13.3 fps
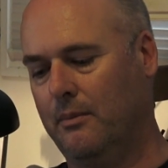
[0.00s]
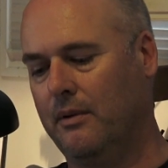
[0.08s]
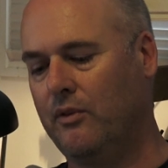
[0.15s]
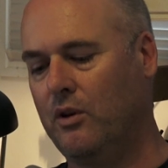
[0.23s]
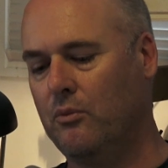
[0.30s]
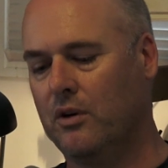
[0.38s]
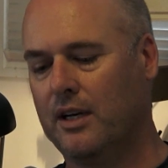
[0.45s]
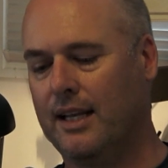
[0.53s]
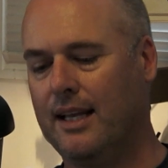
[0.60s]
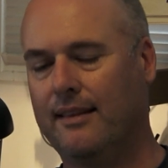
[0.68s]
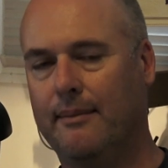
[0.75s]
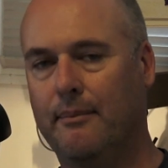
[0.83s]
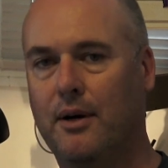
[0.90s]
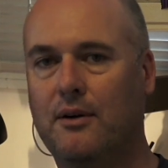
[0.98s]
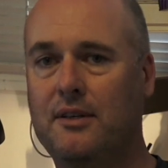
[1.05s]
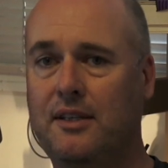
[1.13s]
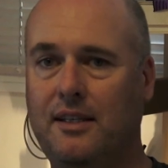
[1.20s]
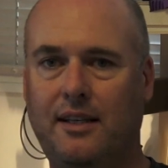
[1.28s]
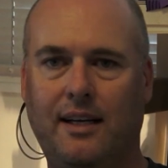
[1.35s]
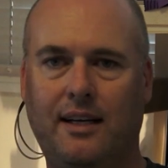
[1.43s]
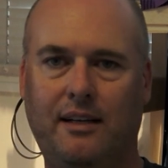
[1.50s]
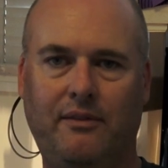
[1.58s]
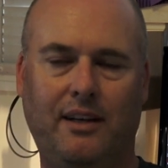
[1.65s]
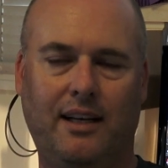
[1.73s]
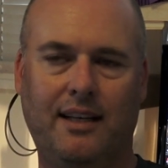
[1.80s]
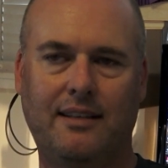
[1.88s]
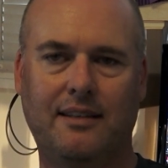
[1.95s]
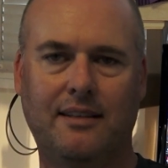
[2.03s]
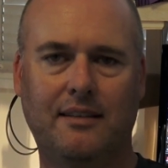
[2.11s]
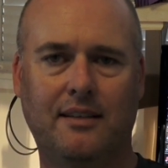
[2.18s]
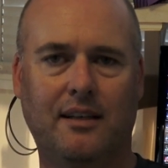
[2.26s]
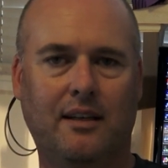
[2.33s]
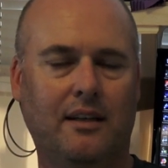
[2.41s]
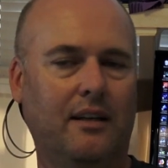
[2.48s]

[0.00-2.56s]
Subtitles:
If you want to get the most out of your lenses.